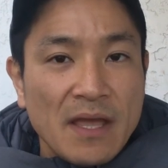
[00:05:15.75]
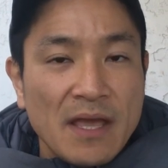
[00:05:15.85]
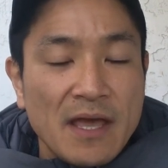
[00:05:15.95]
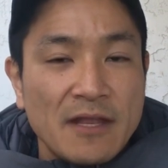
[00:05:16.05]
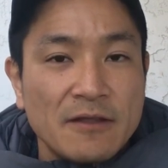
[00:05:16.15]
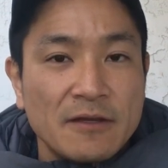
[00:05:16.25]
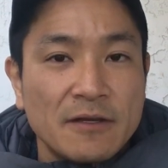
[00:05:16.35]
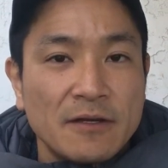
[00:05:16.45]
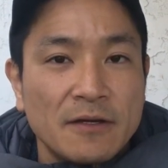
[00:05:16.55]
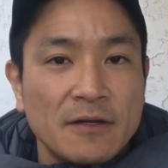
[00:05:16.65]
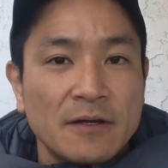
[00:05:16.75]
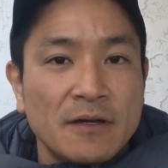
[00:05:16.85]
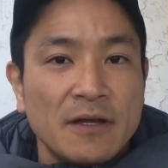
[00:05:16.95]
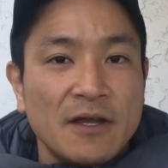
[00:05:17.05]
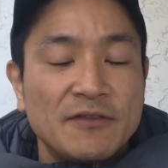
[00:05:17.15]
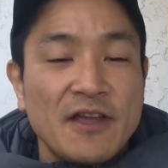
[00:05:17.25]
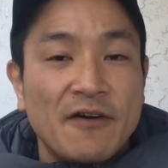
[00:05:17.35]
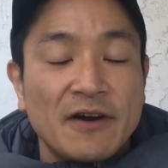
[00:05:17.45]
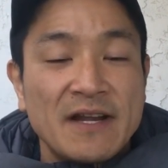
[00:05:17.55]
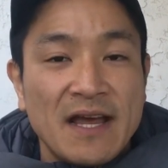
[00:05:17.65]
And if they
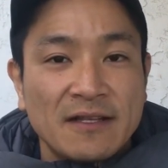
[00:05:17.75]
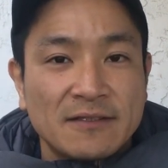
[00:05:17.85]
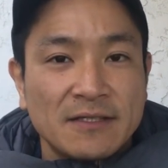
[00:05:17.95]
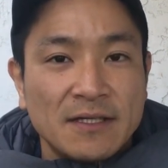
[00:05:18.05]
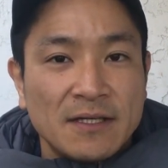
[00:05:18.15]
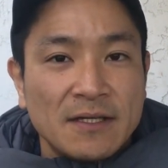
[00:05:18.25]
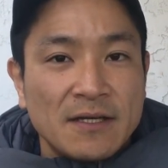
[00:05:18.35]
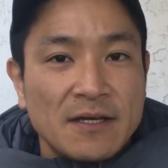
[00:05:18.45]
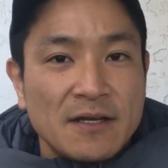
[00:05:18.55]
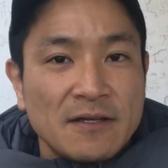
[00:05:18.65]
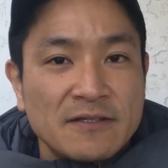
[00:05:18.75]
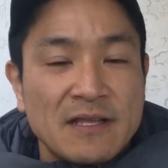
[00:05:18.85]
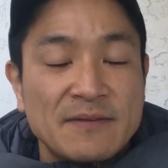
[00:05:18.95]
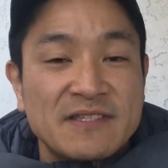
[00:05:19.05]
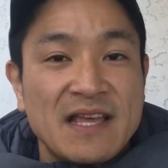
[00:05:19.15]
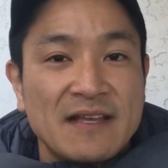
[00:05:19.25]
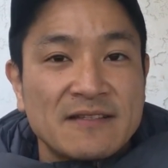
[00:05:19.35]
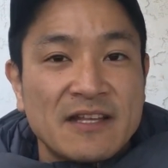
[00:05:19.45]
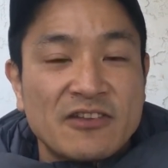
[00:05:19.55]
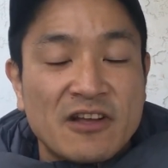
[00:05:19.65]
are not, some sense
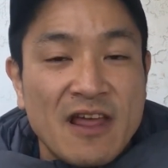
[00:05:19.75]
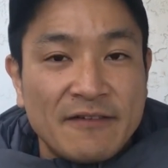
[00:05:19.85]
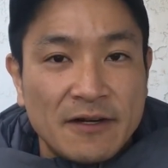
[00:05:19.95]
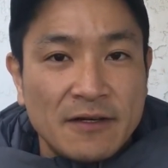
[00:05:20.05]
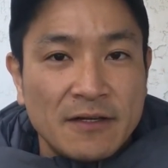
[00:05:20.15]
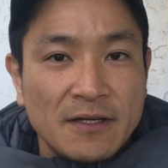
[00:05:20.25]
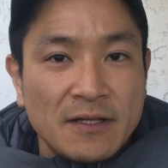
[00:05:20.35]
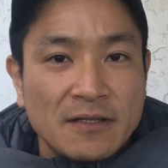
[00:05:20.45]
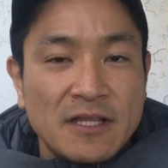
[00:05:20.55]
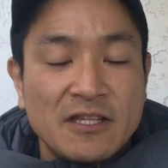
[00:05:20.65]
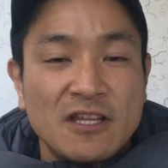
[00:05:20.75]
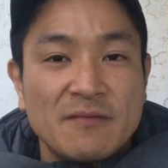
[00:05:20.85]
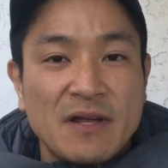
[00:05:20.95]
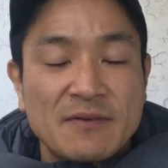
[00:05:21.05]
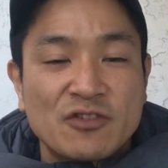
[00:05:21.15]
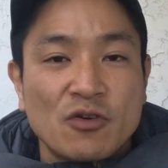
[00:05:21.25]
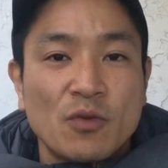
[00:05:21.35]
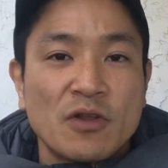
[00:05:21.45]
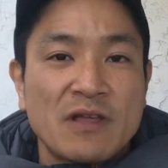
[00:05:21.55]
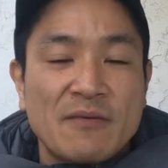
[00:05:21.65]
that you're clever, the dean of admission
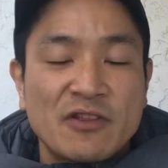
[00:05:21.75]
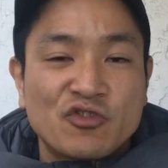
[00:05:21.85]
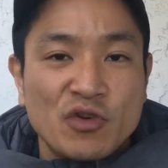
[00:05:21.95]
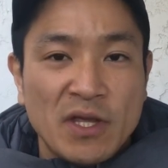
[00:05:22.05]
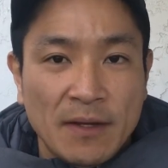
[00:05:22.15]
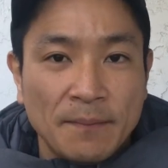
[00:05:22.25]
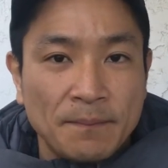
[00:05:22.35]
wouldn't have let you in.